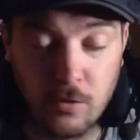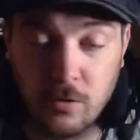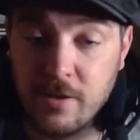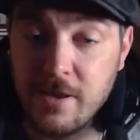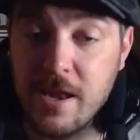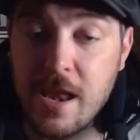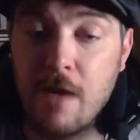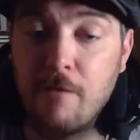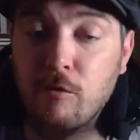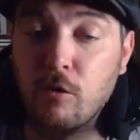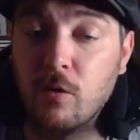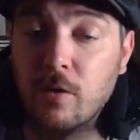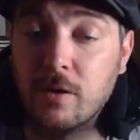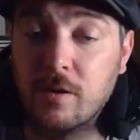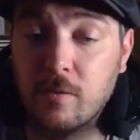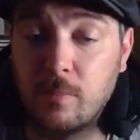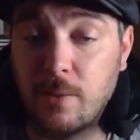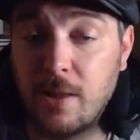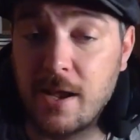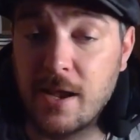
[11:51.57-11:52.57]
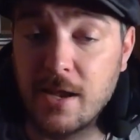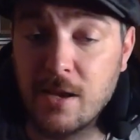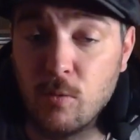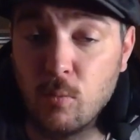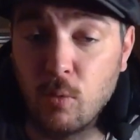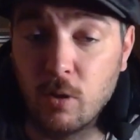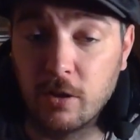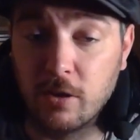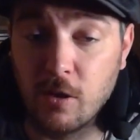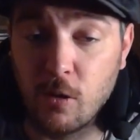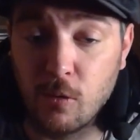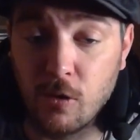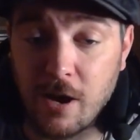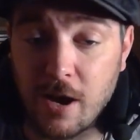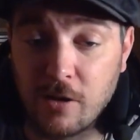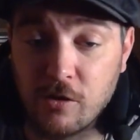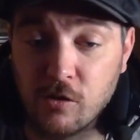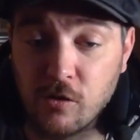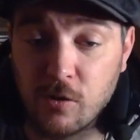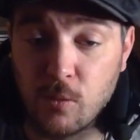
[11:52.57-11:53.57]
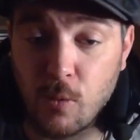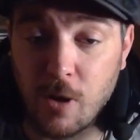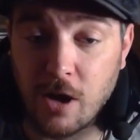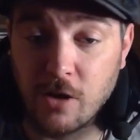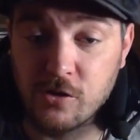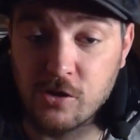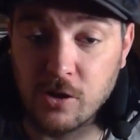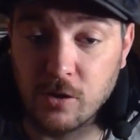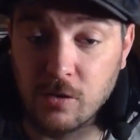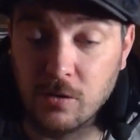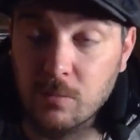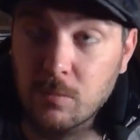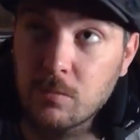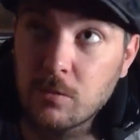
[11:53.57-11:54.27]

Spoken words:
never explain what they were actually watching,